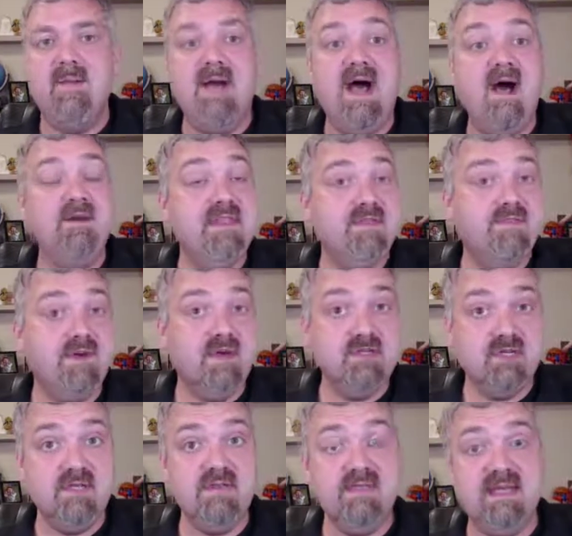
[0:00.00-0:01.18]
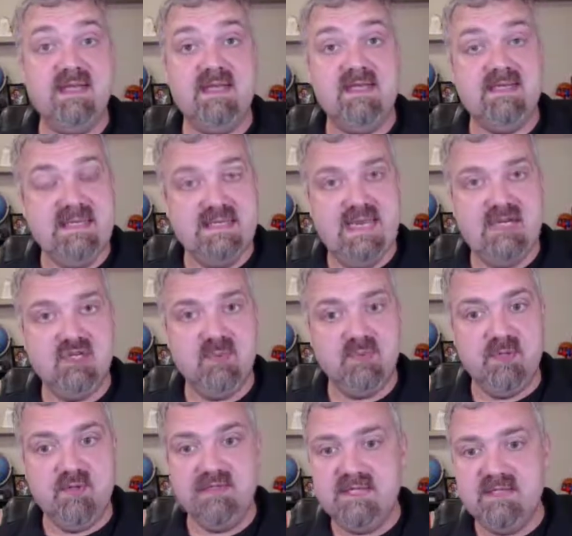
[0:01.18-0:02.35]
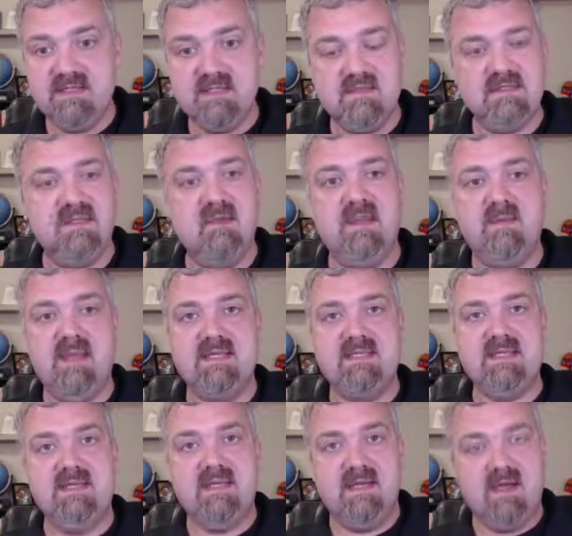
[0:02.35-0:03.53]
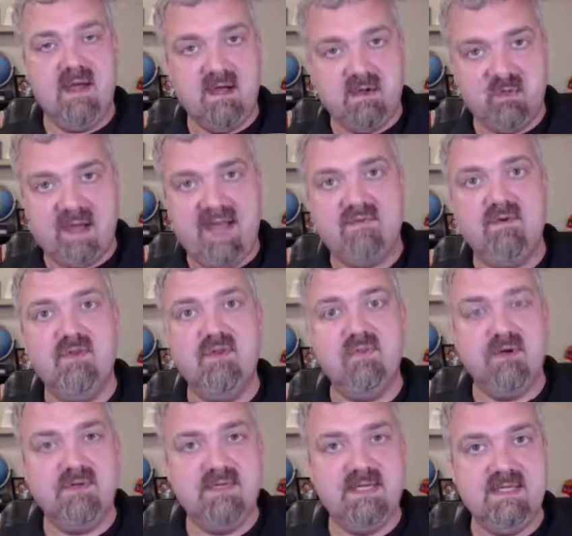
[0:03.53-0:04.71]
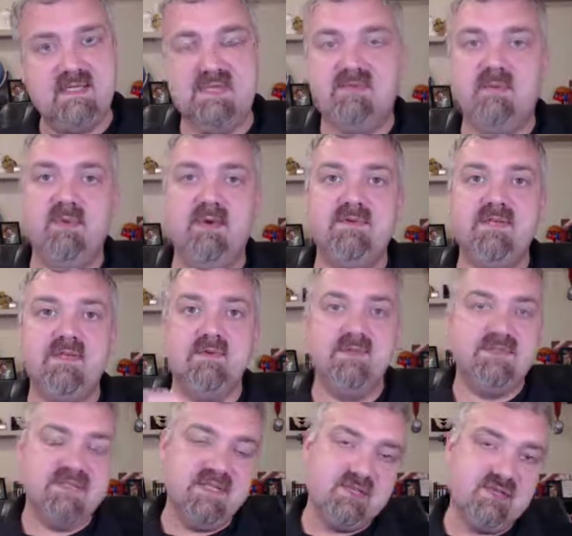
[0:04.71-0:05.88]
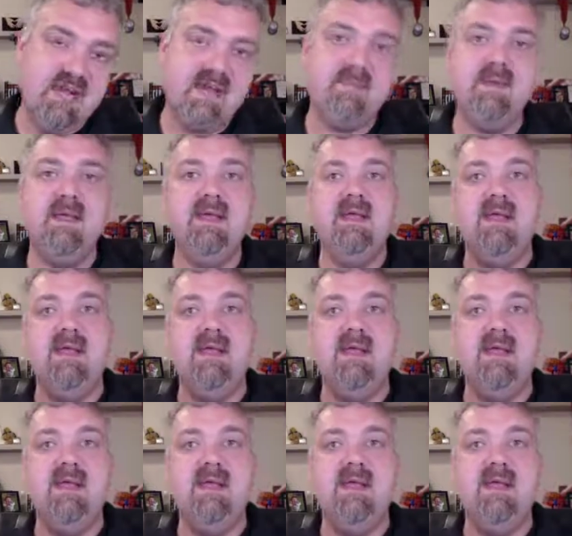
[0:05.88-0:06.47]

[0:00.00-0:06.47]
Um, how they function, they can denature proteins, so they basically can unravel the proteins, and if a protein loses its shape,